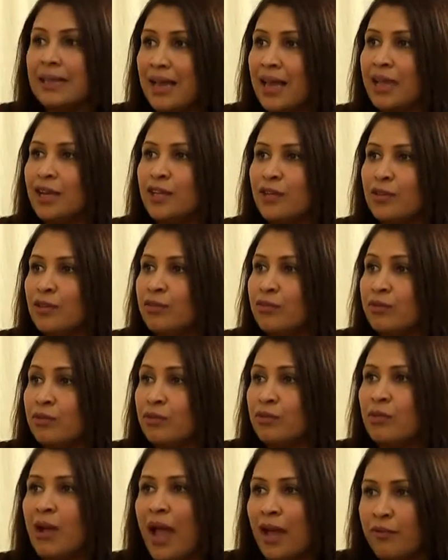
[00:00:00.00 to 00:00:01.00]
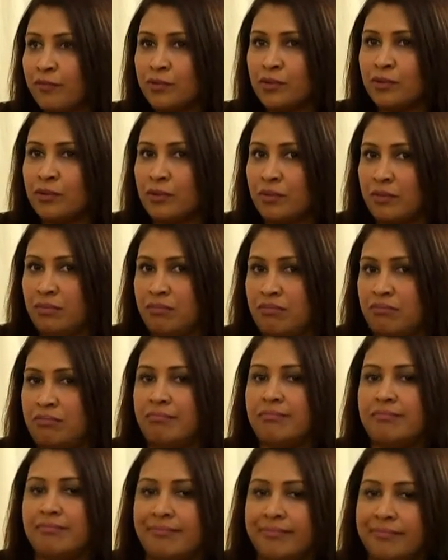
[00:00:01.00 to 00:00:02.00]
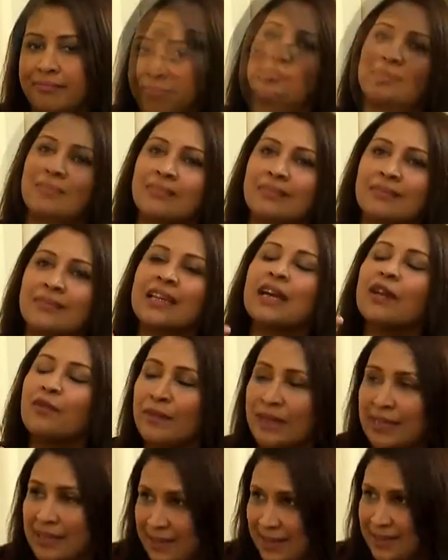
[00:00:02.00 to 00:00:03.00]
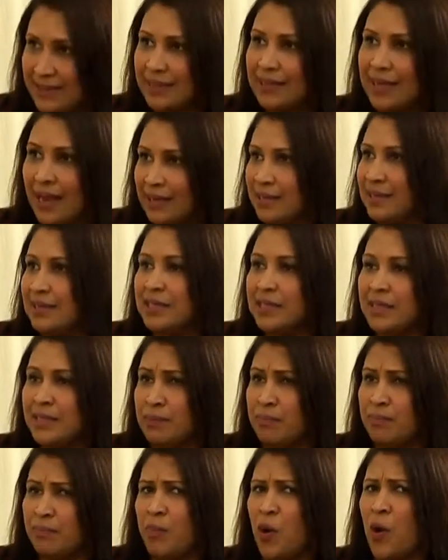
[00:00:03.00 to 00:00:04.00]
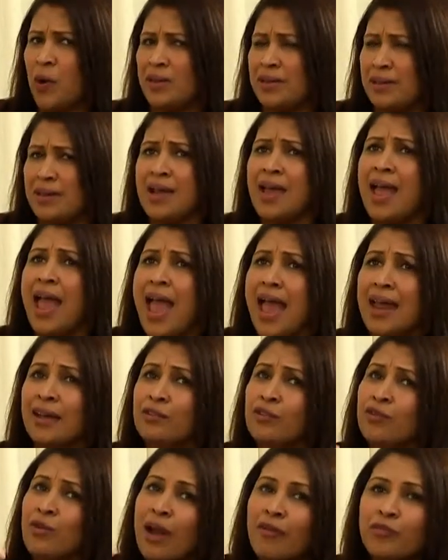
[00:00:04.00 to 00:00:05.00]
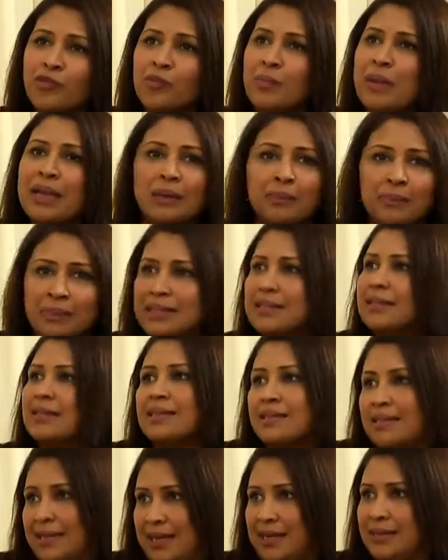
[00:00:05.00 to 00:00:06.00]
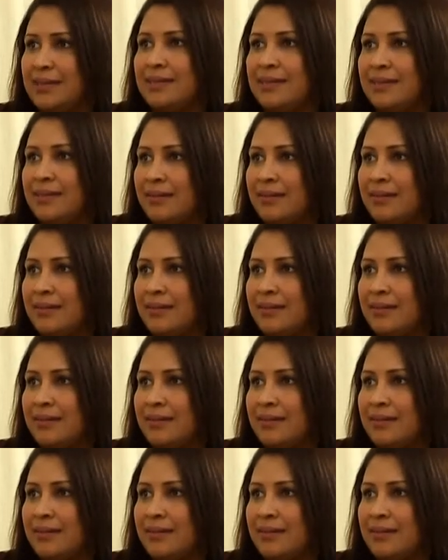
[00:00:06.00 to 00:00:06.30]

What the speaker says: then you have to convince that it is important, and you have to make a business case.